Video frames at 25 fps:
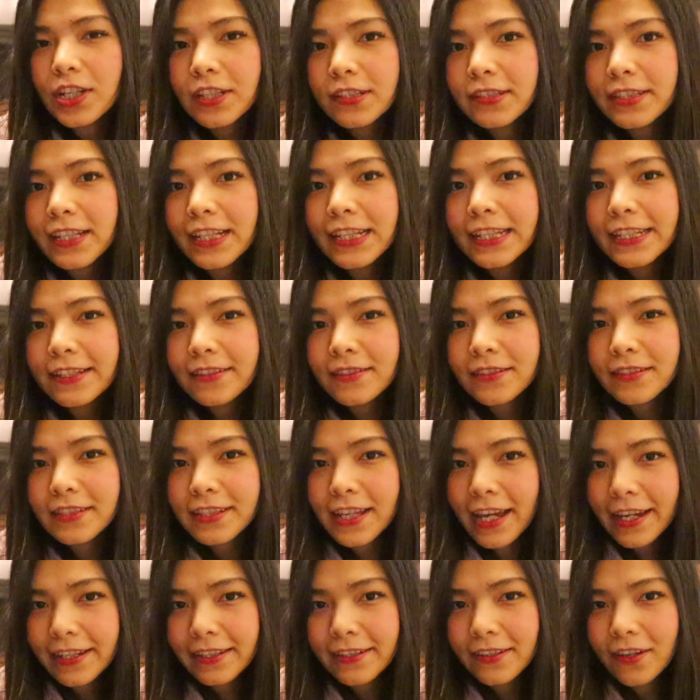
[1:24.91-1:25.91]
Just a little
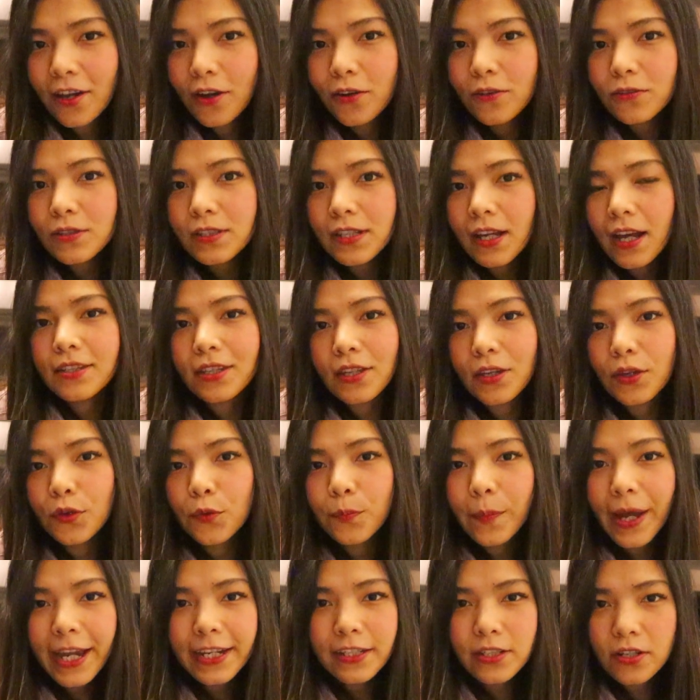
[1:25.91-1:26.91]
side note,
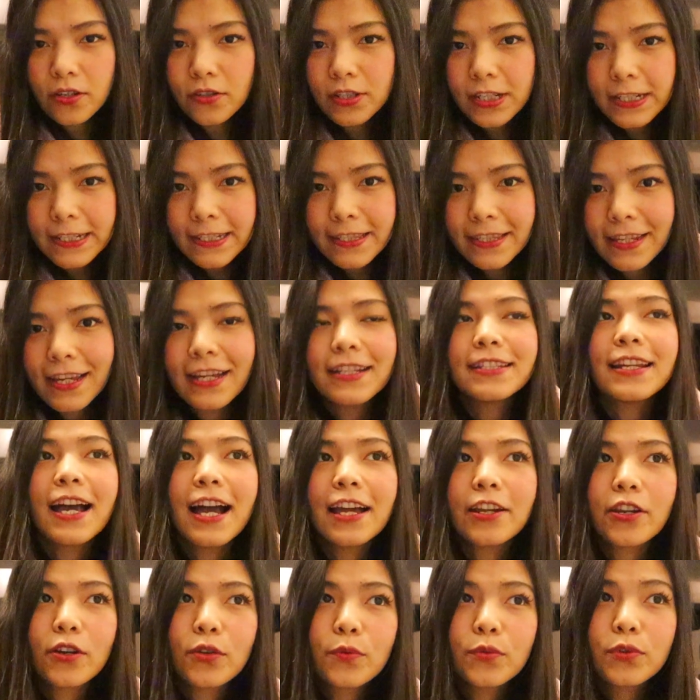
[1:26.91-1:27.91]
you might notice that
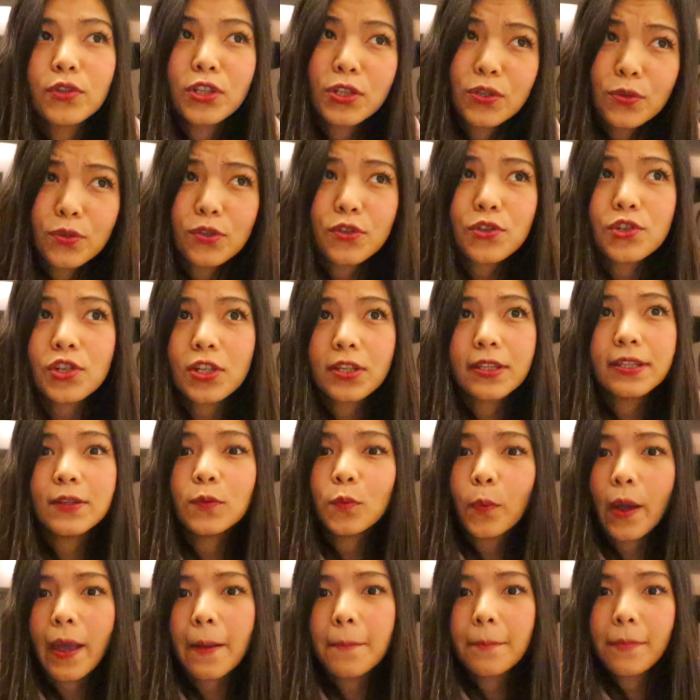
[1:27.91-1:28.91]
I don't
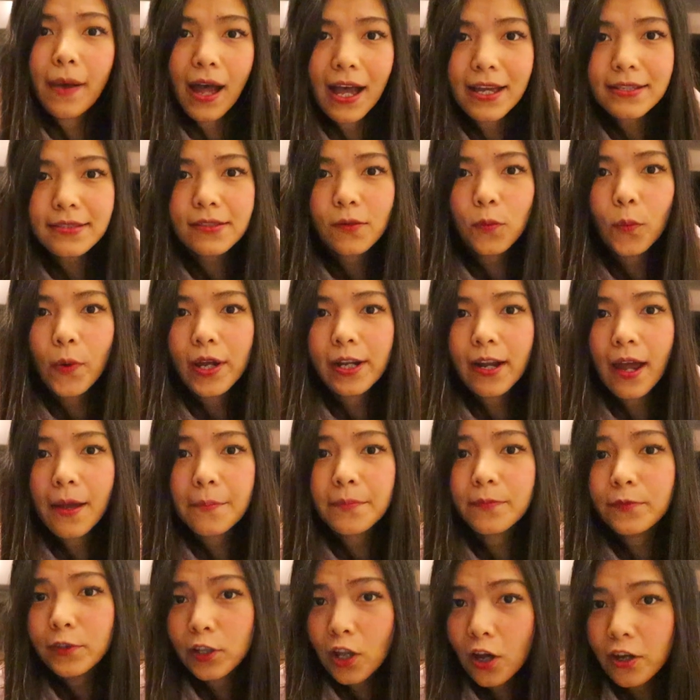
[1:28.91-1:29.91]
usually wear mask when
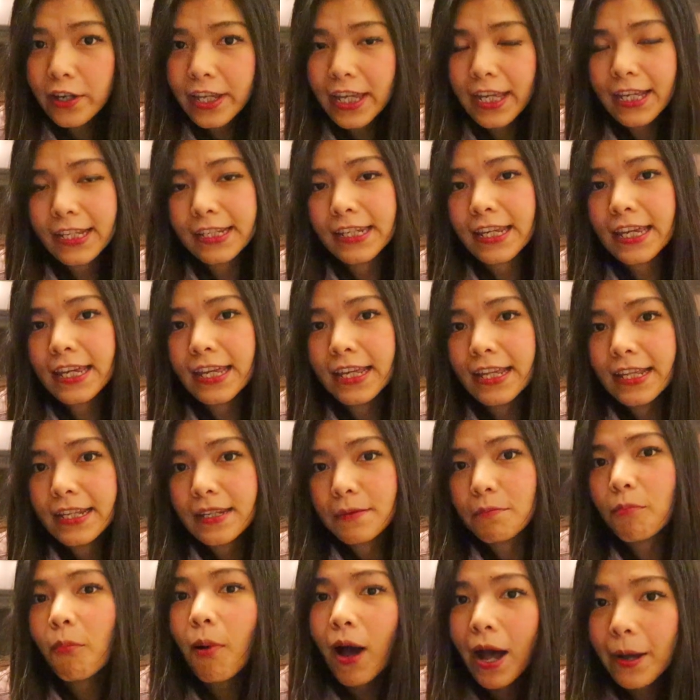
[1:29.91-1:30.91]
I'm vlogging
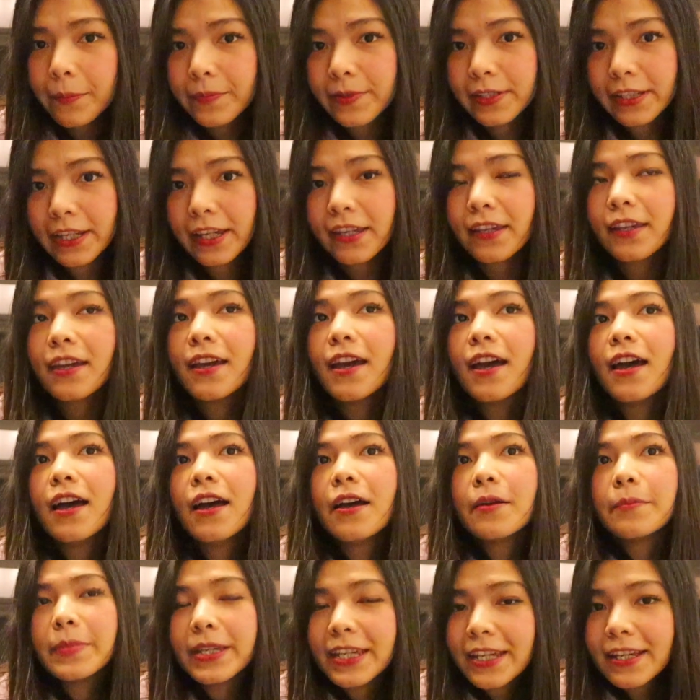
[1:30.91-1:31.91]
in public
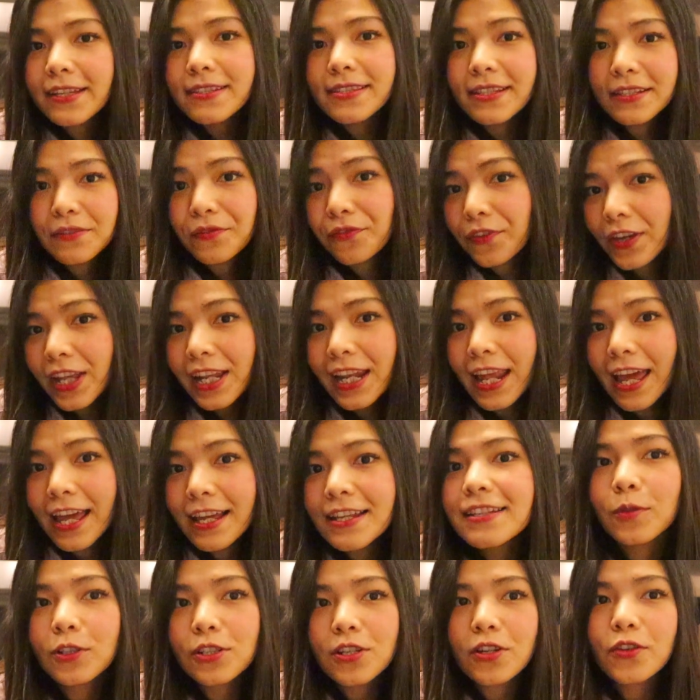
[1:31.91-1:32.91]
because in
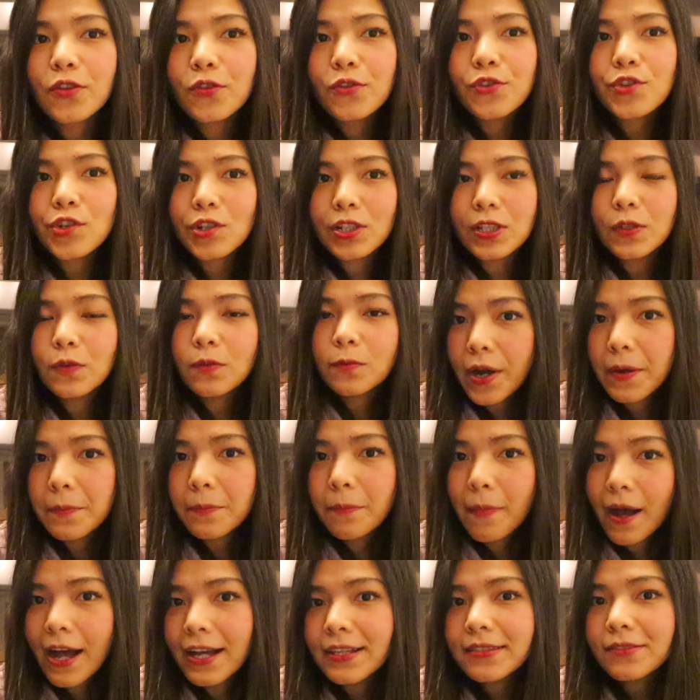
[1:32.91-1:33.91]
Finland people don't usually
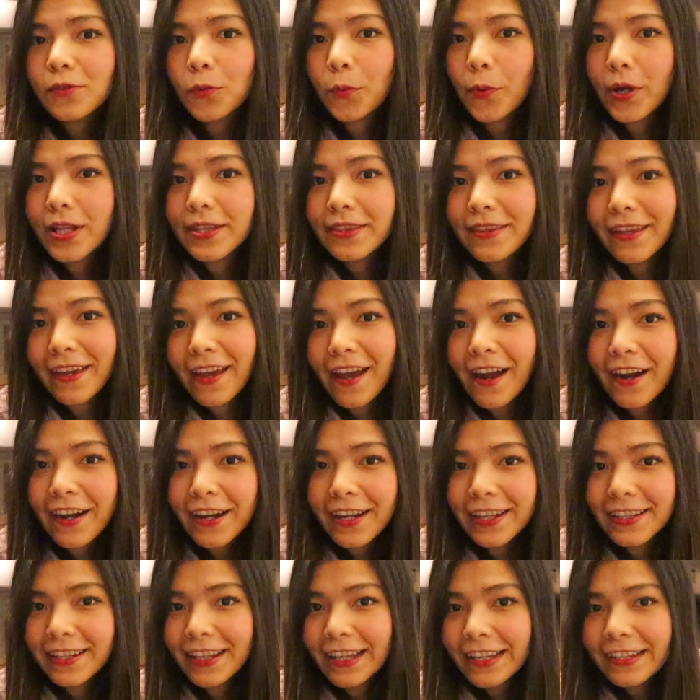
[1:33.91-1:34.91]
wear mask when they
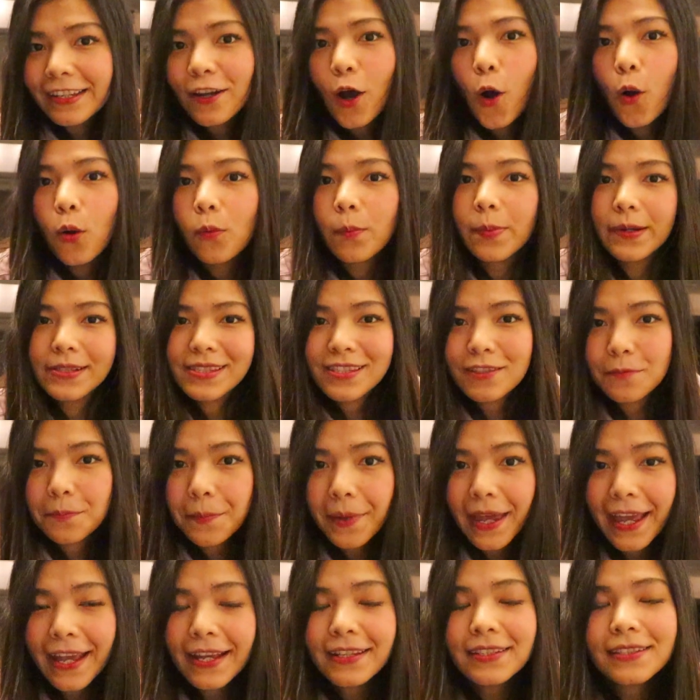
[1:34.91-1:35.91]
are in like open
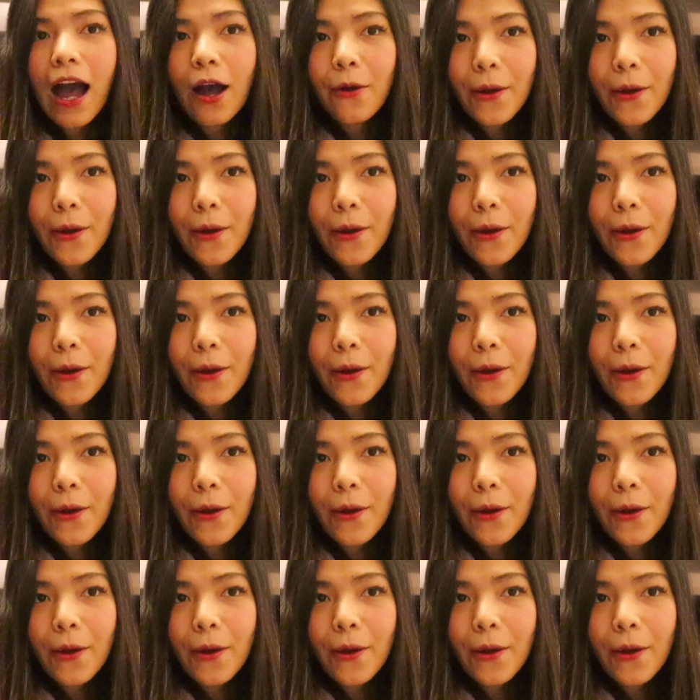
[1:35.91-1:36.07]
space.